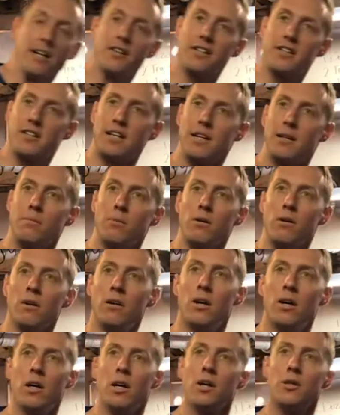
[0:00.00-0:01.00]
on the table.
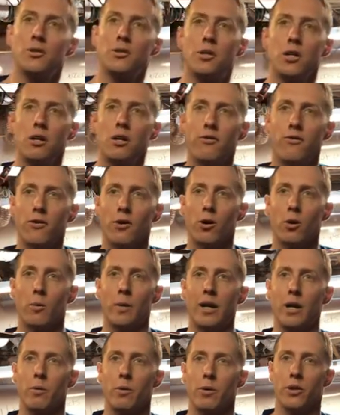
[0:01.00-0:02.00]
Serve for a
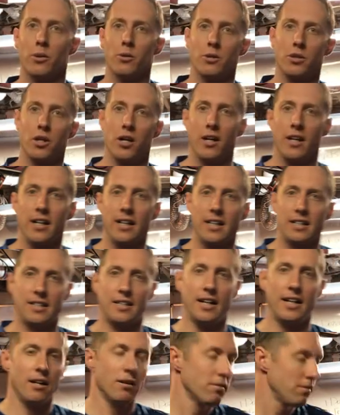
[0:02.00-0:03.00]
week with those targets
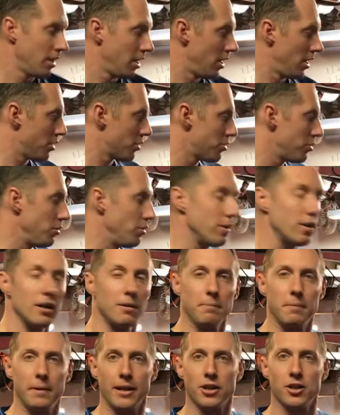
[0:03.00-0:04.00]
down so you can
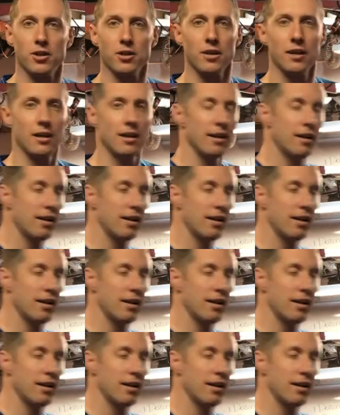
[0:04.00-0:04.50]
picture it,